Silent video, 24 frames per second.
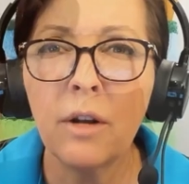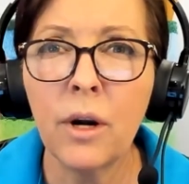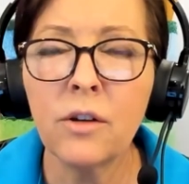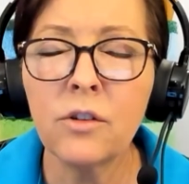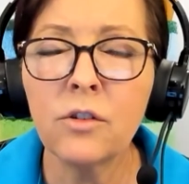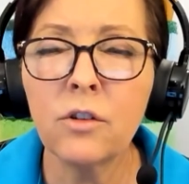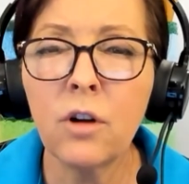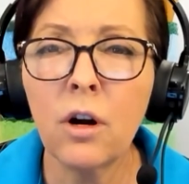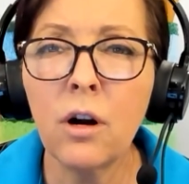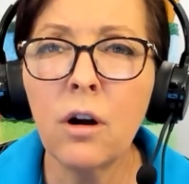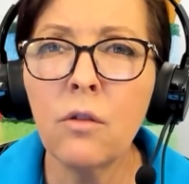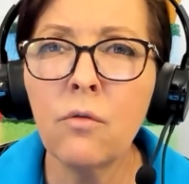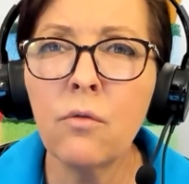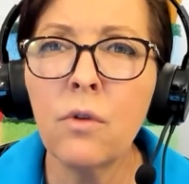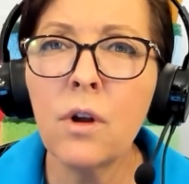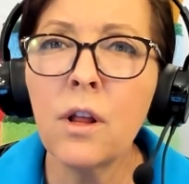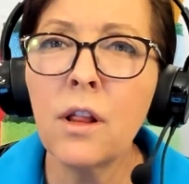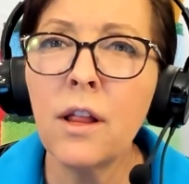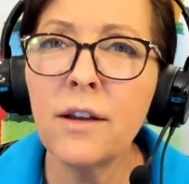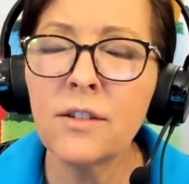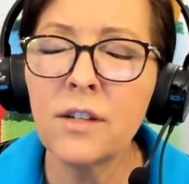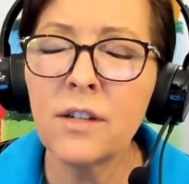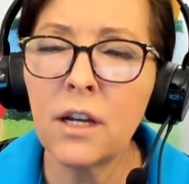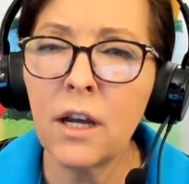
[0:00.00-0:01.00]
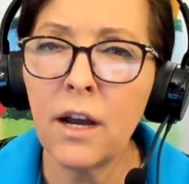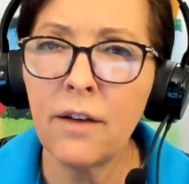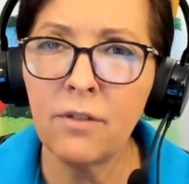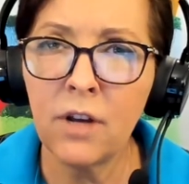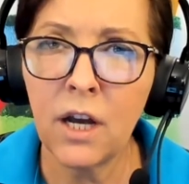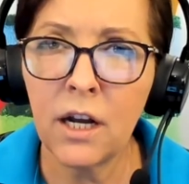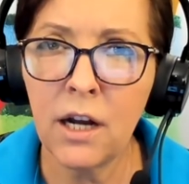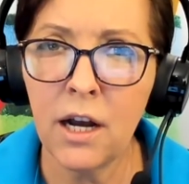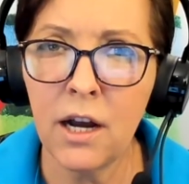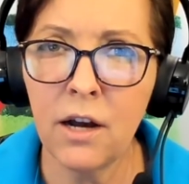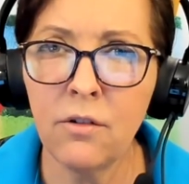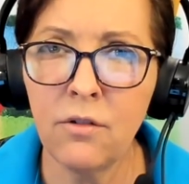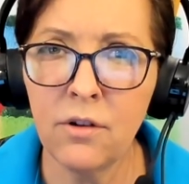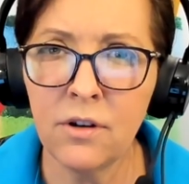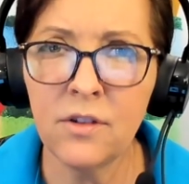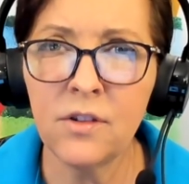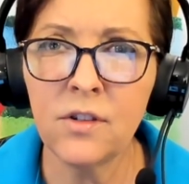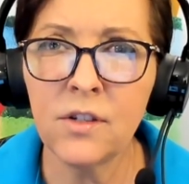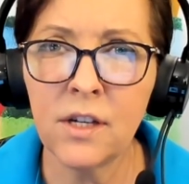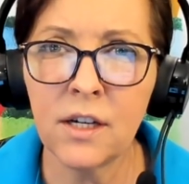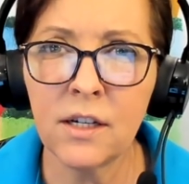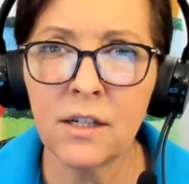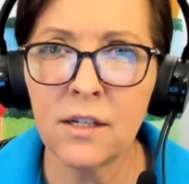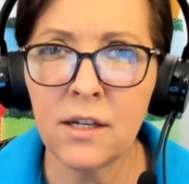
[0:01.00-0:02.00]
But I started realizing I've got
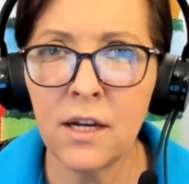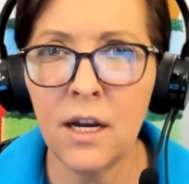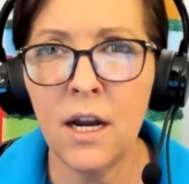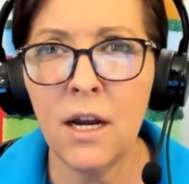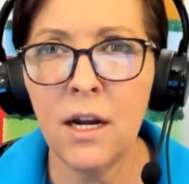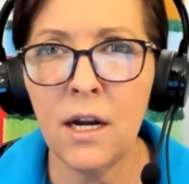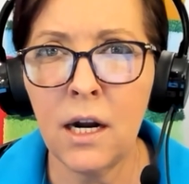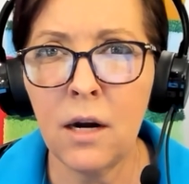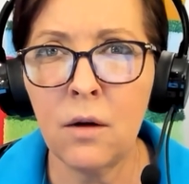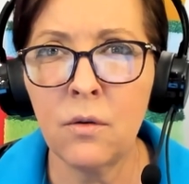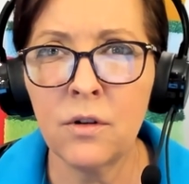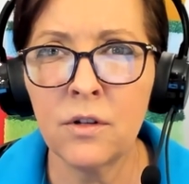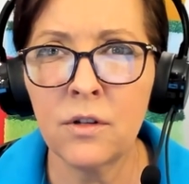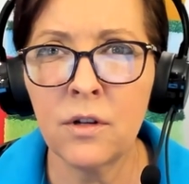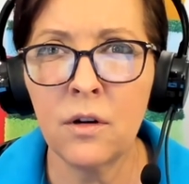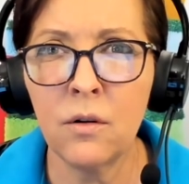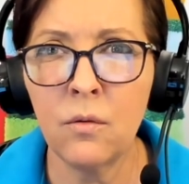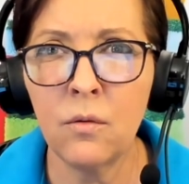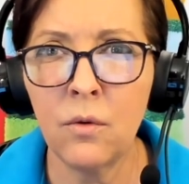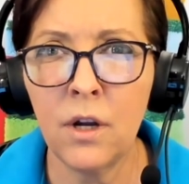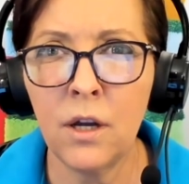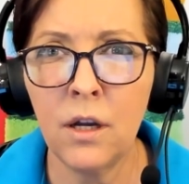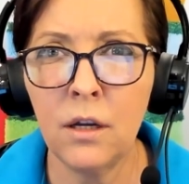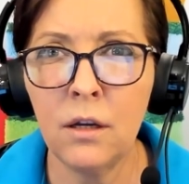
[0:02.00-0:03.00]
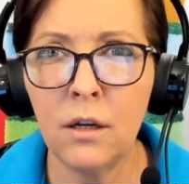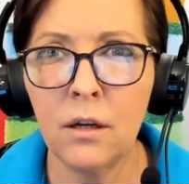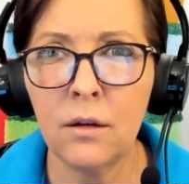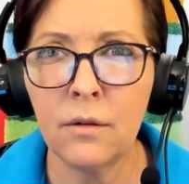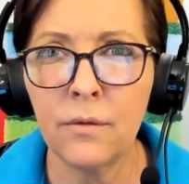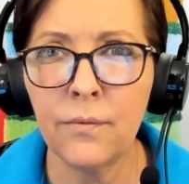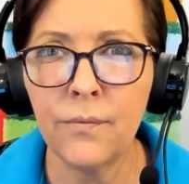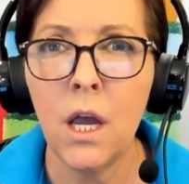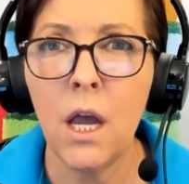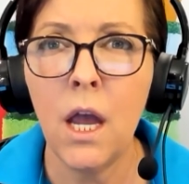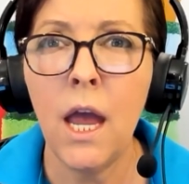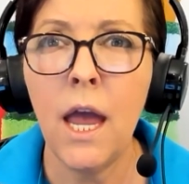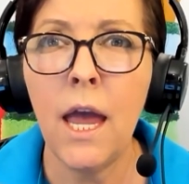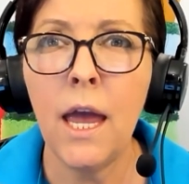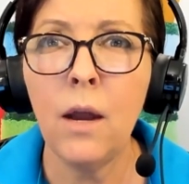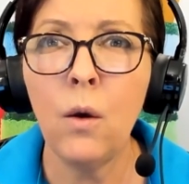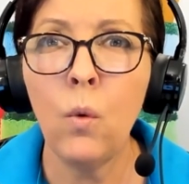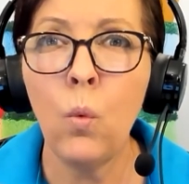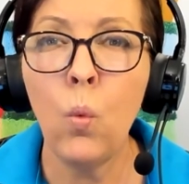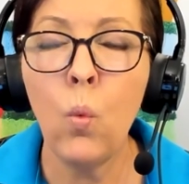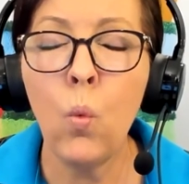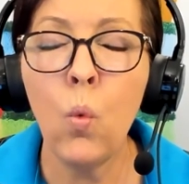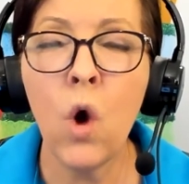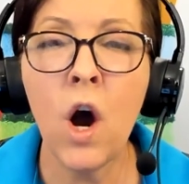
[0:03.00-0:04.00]
168 hours in a week.
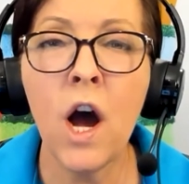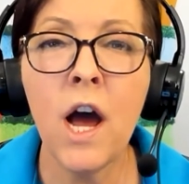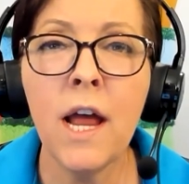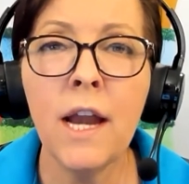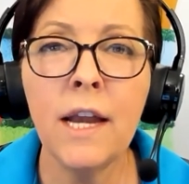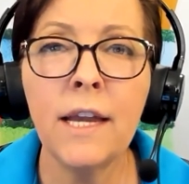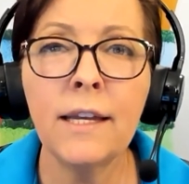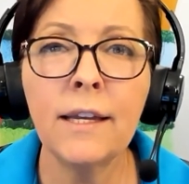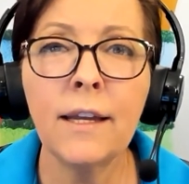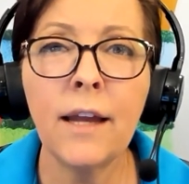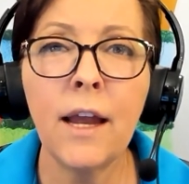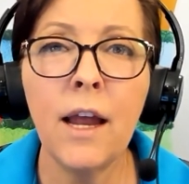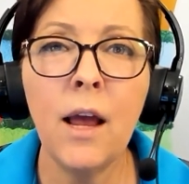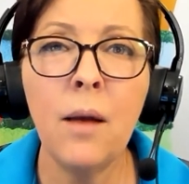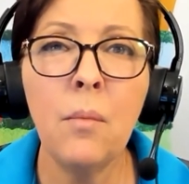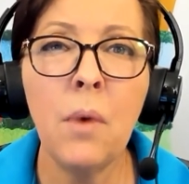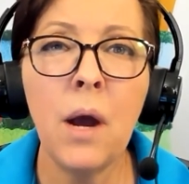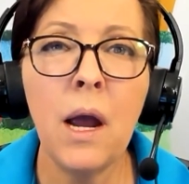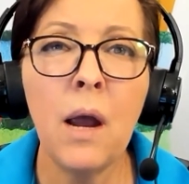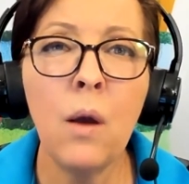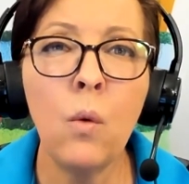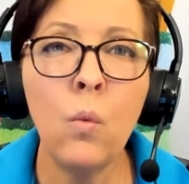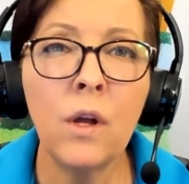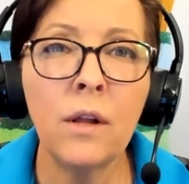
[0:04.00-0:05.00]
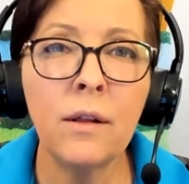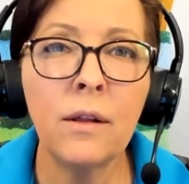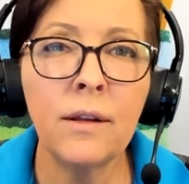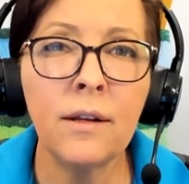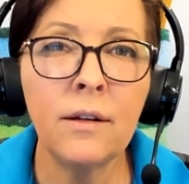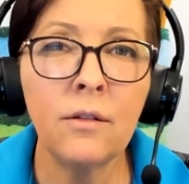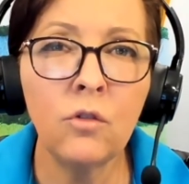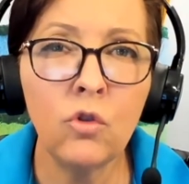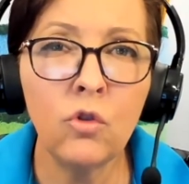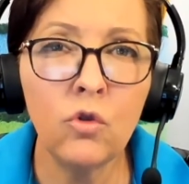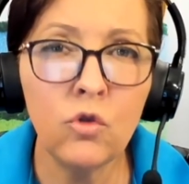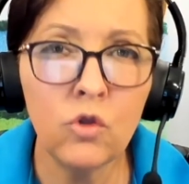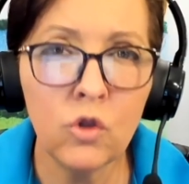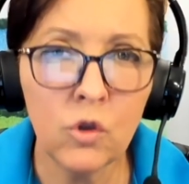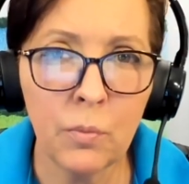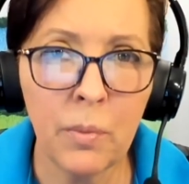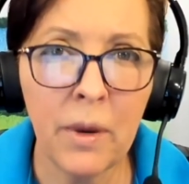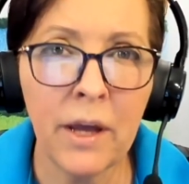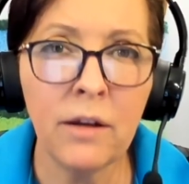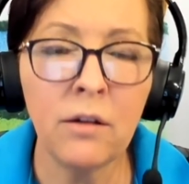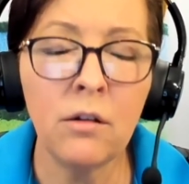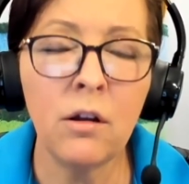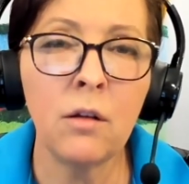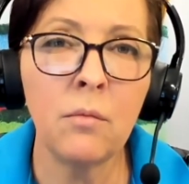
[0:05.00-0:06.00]
And what am I willing to
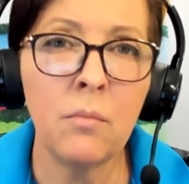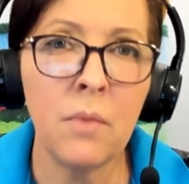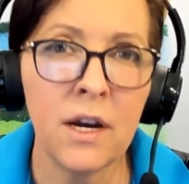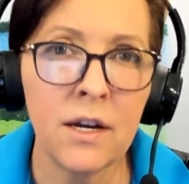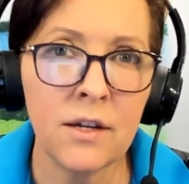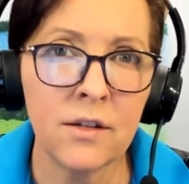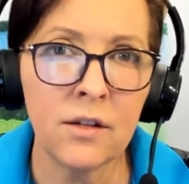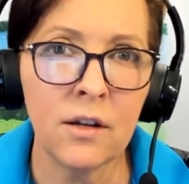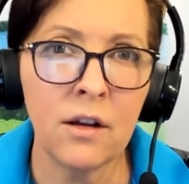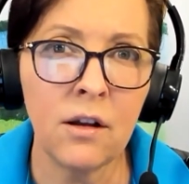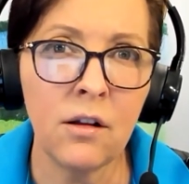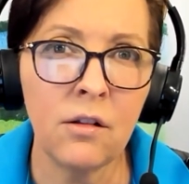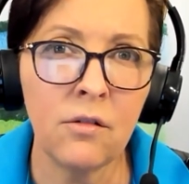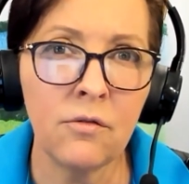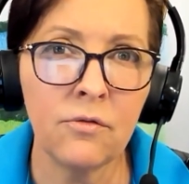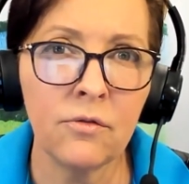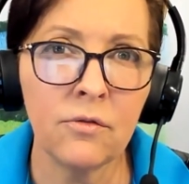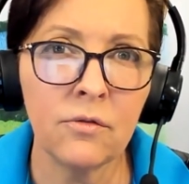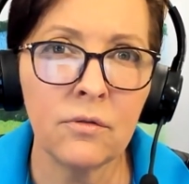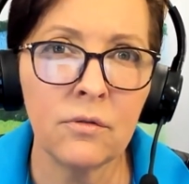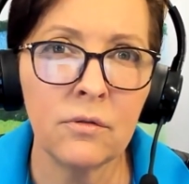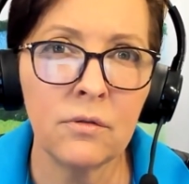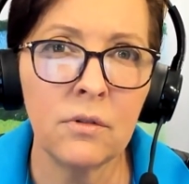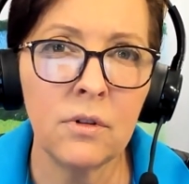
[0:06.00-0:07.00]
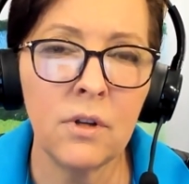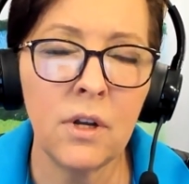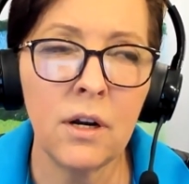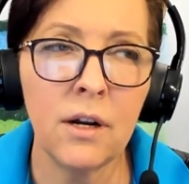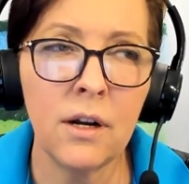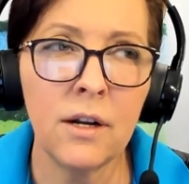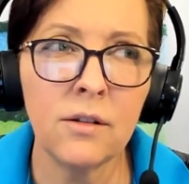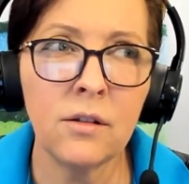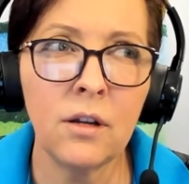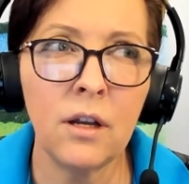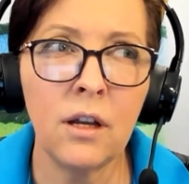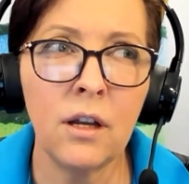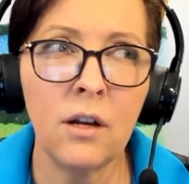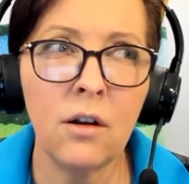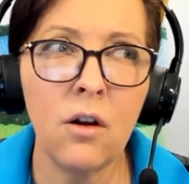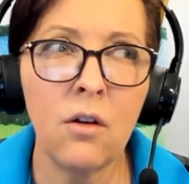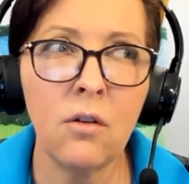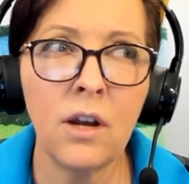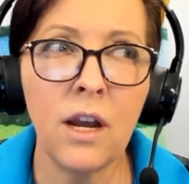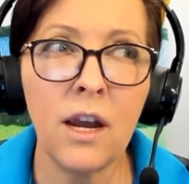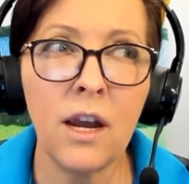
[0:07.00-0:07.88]
spend on myself? And I said,